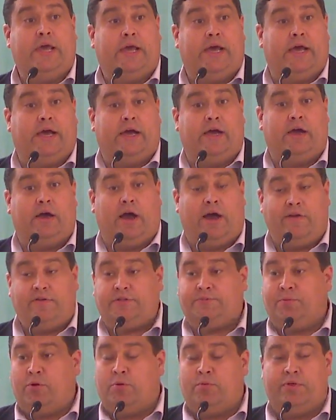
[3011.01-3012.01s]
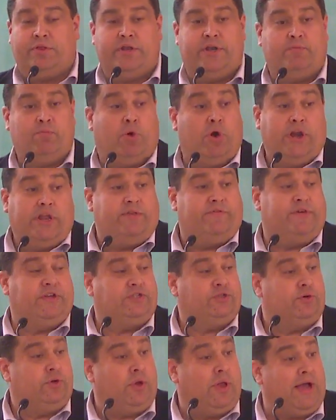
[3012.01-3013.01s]
I've spoke with one
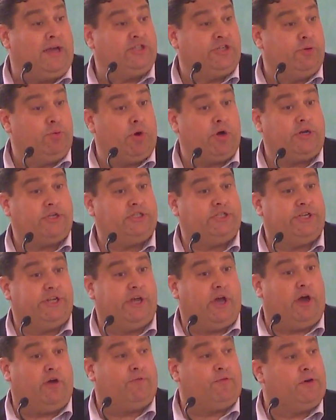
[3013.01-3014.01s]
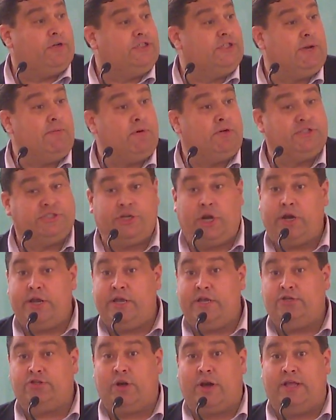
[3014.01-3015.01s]
individual who actually worked at City Hall for a summer
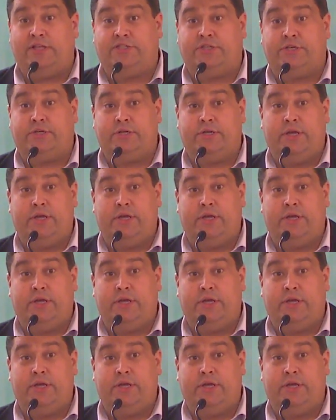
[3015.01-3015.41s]
studying transit,